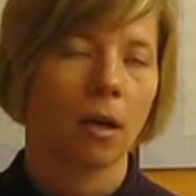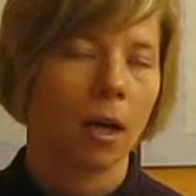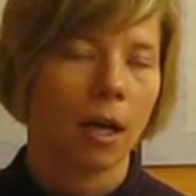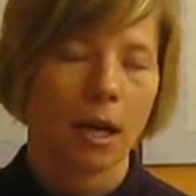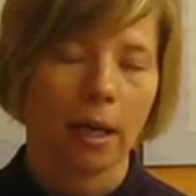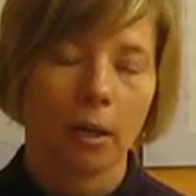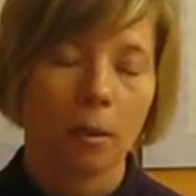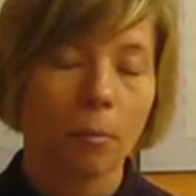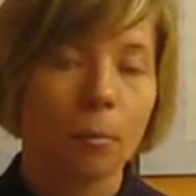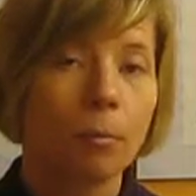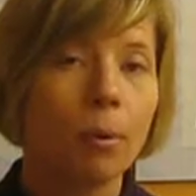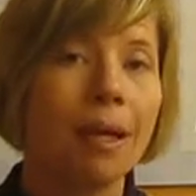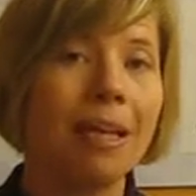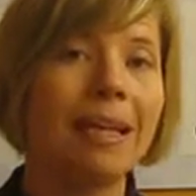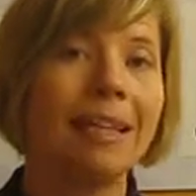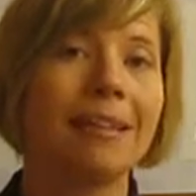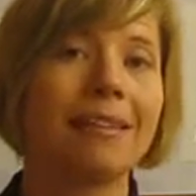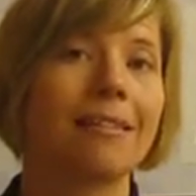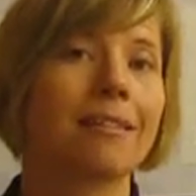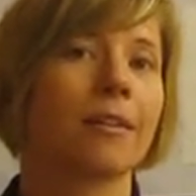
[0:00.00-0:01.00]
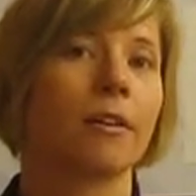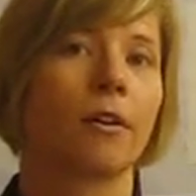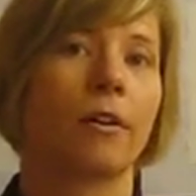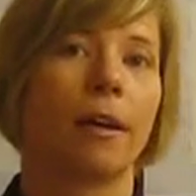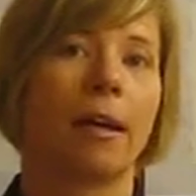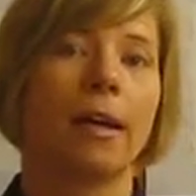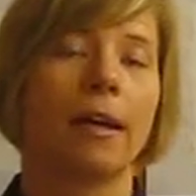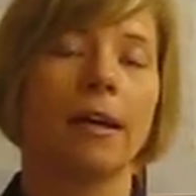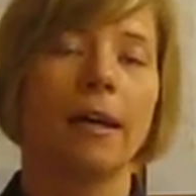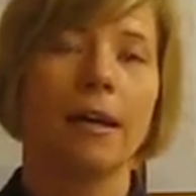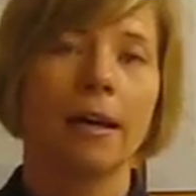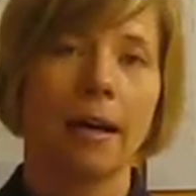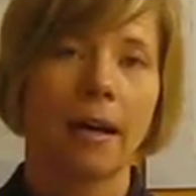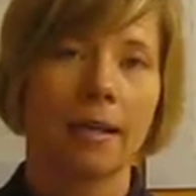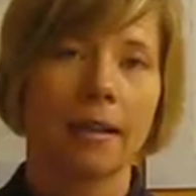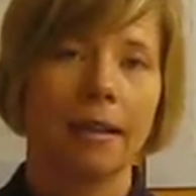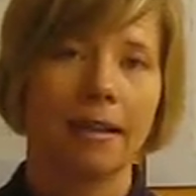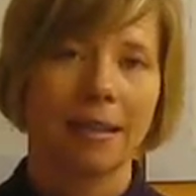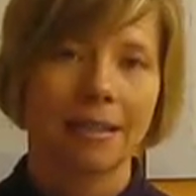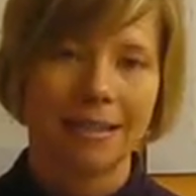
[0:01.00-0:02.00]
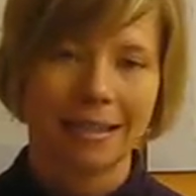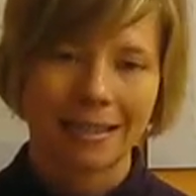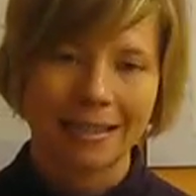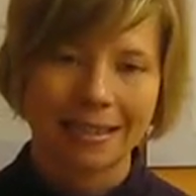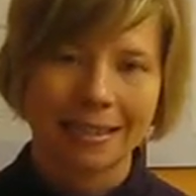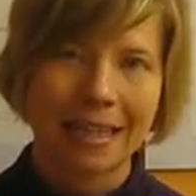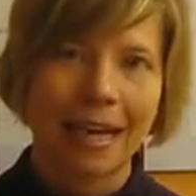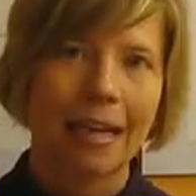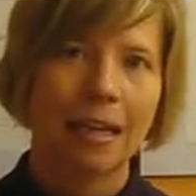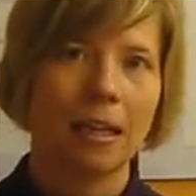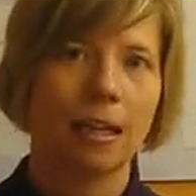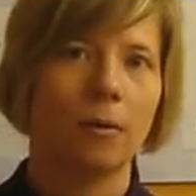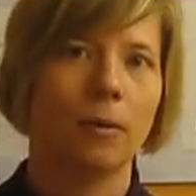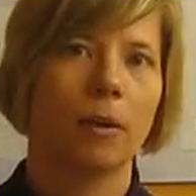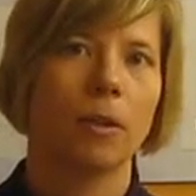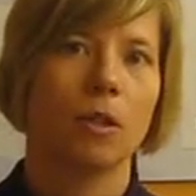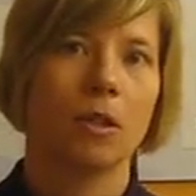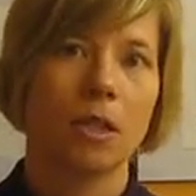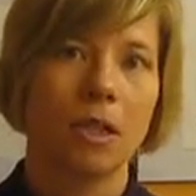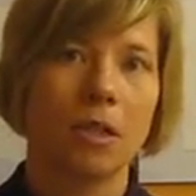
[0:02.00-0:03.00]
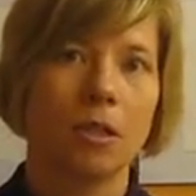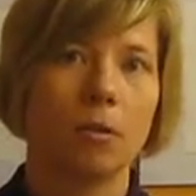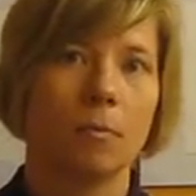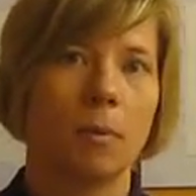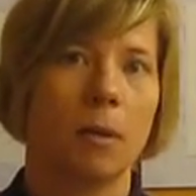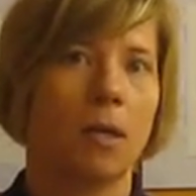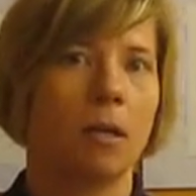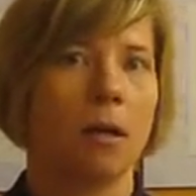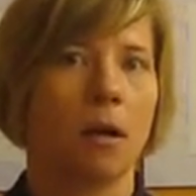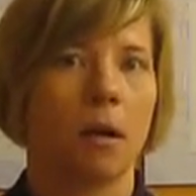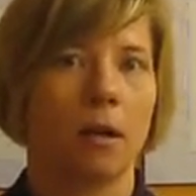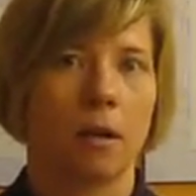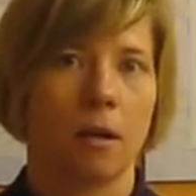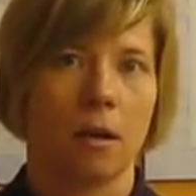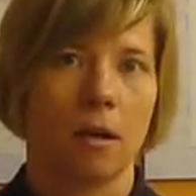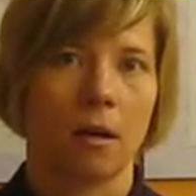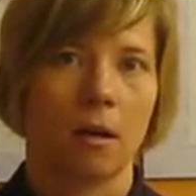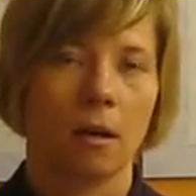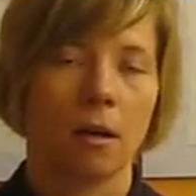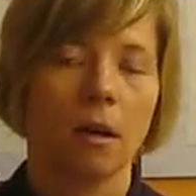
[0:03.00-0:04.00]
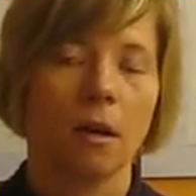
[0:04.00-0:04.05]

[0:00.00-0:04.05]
I completely disagree. I think it's exactly when you need to be on a